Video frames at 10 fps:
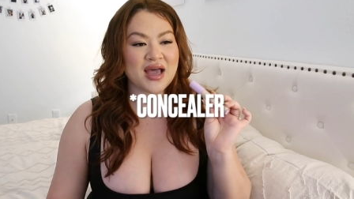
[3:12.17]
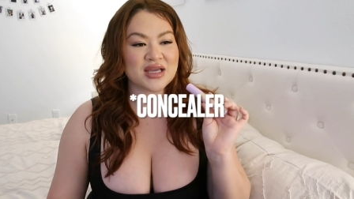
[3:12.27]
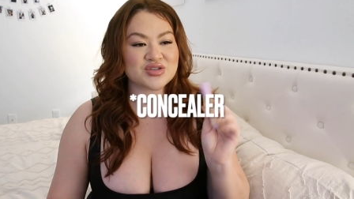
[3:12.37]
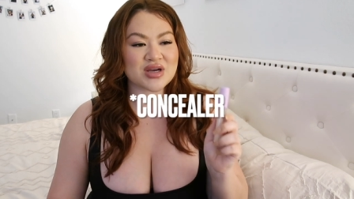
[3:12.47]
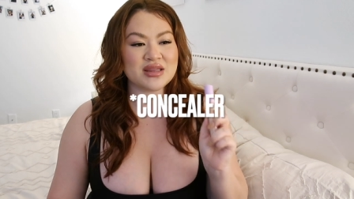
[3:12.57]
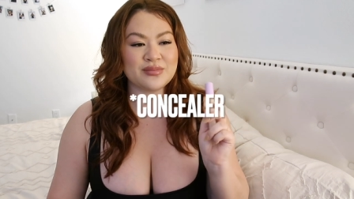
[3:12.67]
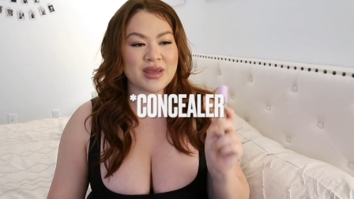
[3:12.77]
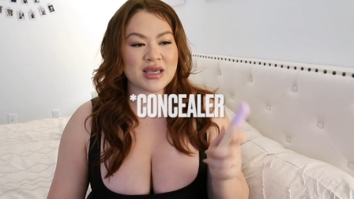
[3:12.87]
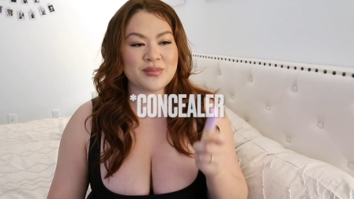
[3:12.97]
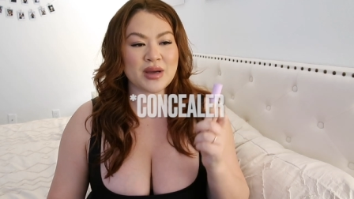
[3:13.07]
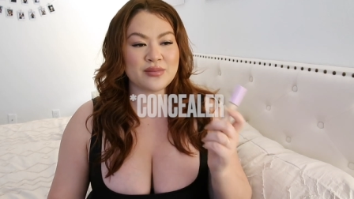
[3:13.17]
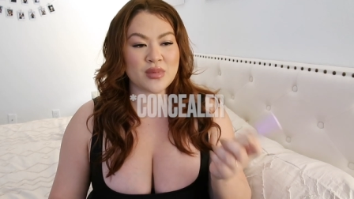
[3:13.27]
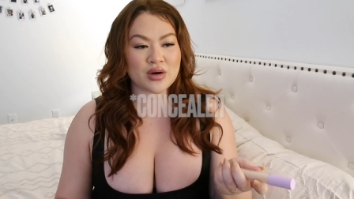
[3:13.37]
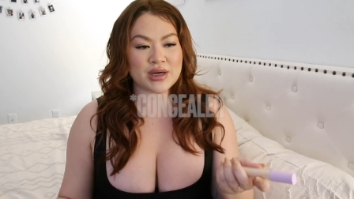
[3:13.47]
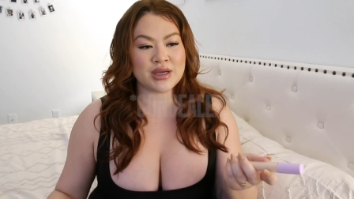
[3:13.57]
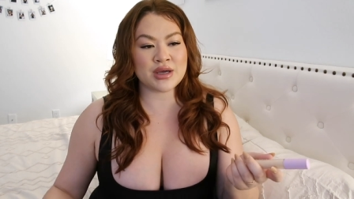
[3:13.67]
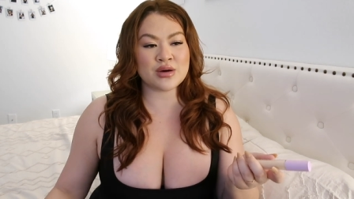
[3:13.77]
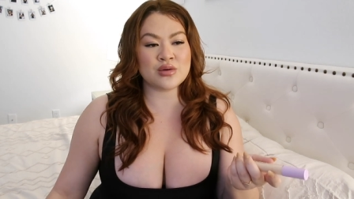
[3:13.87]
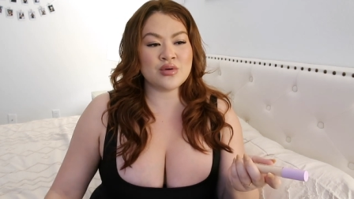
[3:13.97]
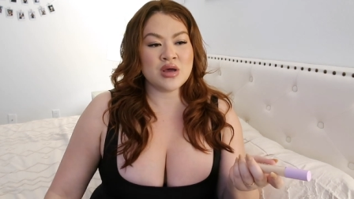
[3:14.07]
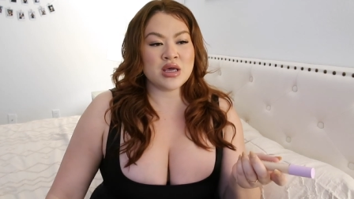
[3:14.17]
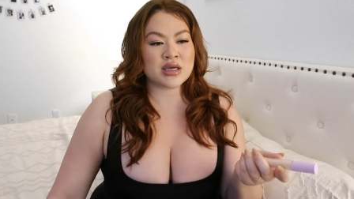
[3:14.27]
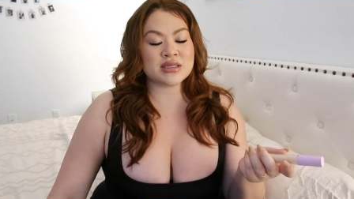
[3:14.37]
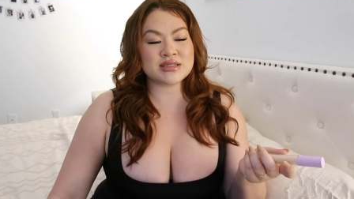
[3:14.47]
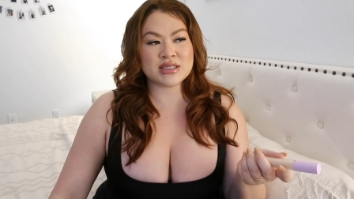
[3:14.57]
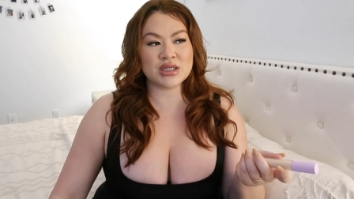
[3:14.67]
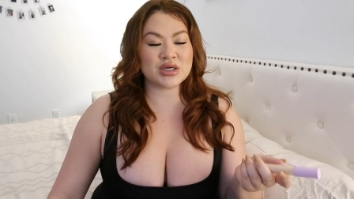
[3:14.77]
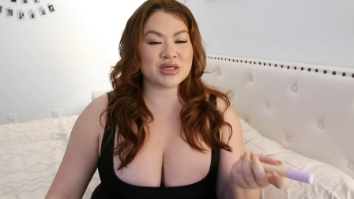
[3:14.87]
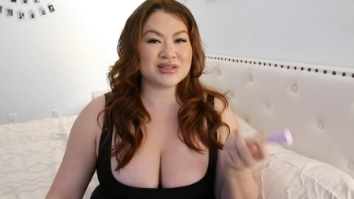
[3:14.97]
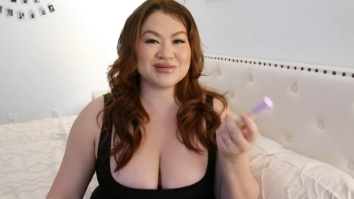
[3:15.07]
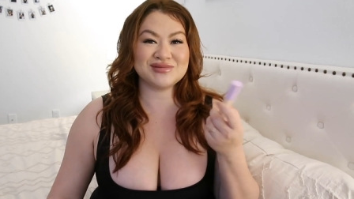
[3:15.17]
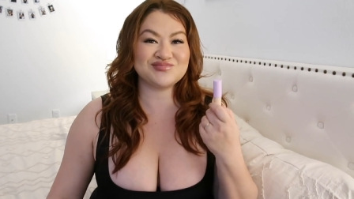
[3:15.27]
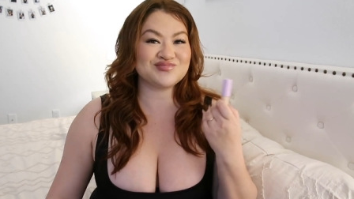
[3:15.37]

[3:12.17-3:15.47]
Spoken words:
I tried the Makeup by Mario concealer.